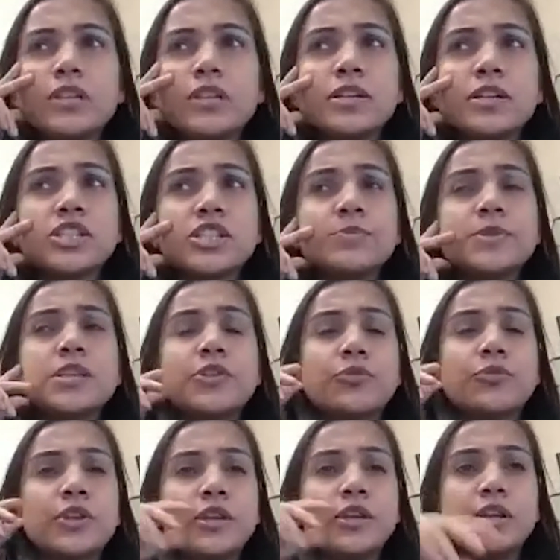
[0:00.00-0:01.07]
customers are
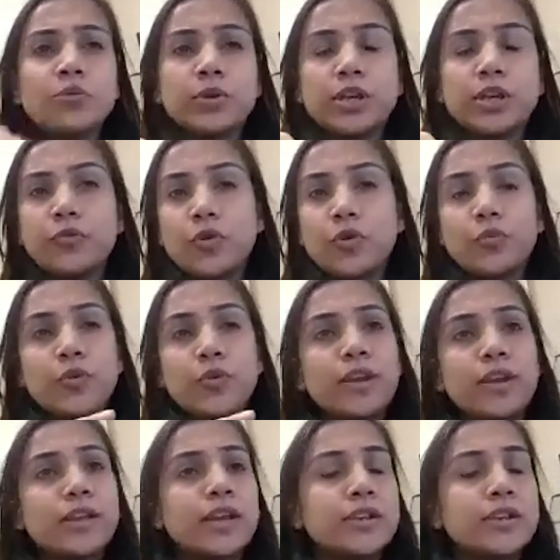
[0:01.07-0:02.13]
really looking for where
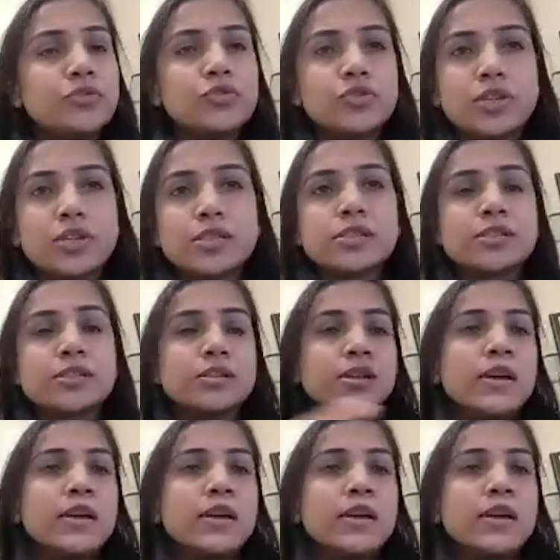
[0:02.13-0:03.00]
can you just